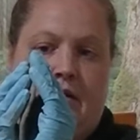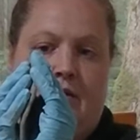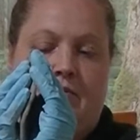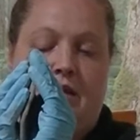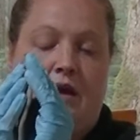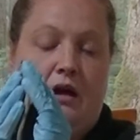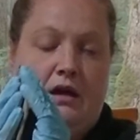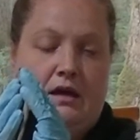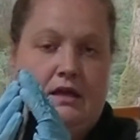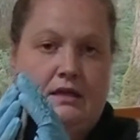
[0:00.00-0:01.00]

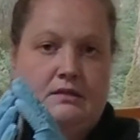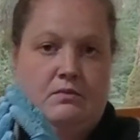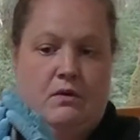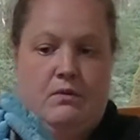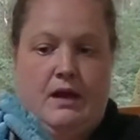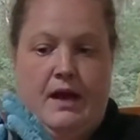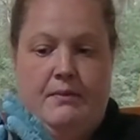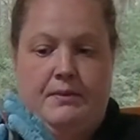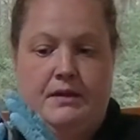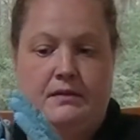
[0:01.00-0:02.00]
because what will
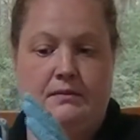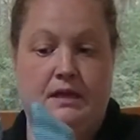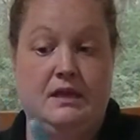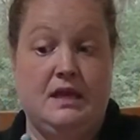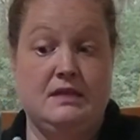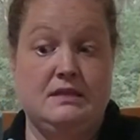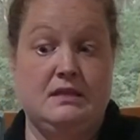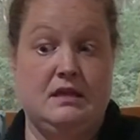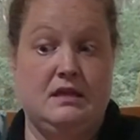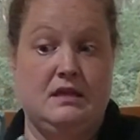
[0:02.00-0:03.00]
happen, unless
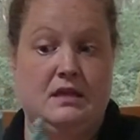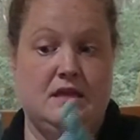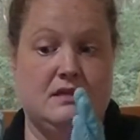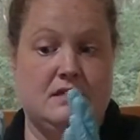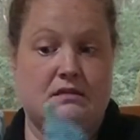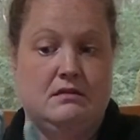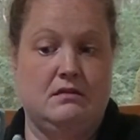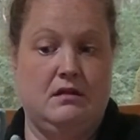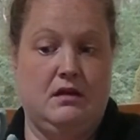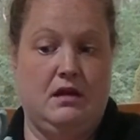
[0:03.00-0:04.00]
it's
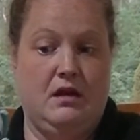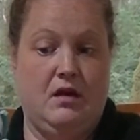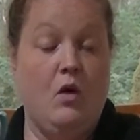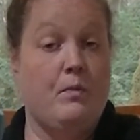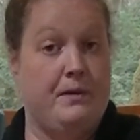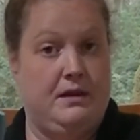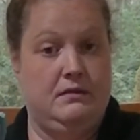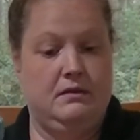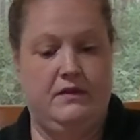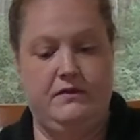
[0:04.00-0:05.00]
open,
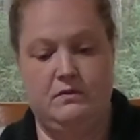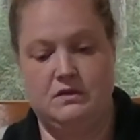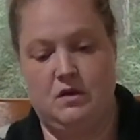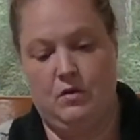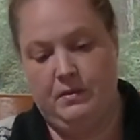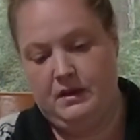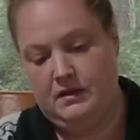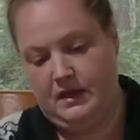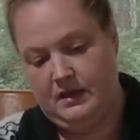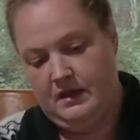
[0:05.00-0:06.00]
if it was open,
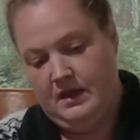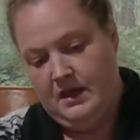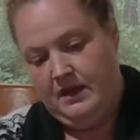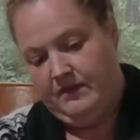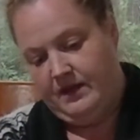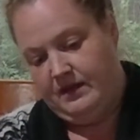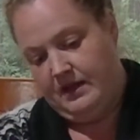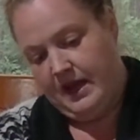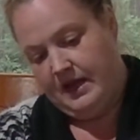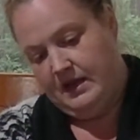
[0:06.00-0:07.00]
like if I
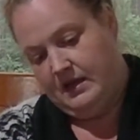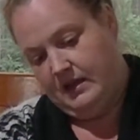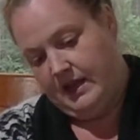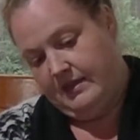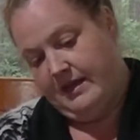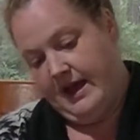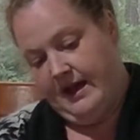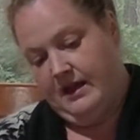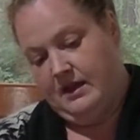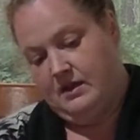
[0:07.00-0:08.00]
had it like
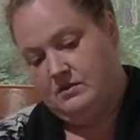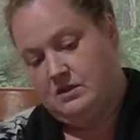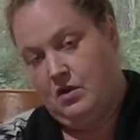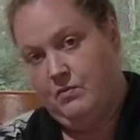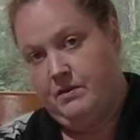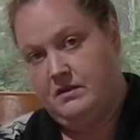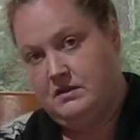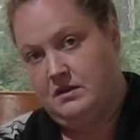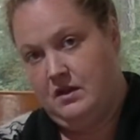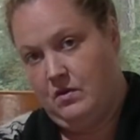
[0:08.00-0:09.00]
that and it was open to
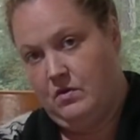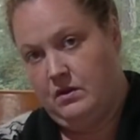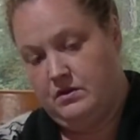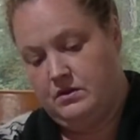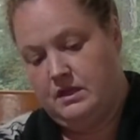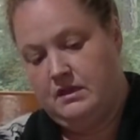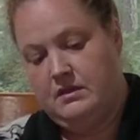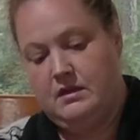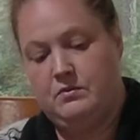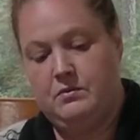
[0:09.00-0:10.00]
that hole underneath,
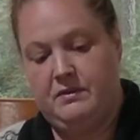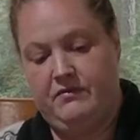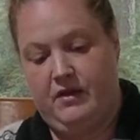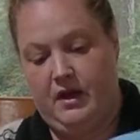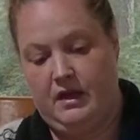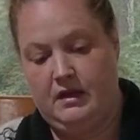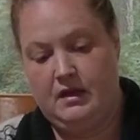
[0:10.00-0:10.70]
it would be fine.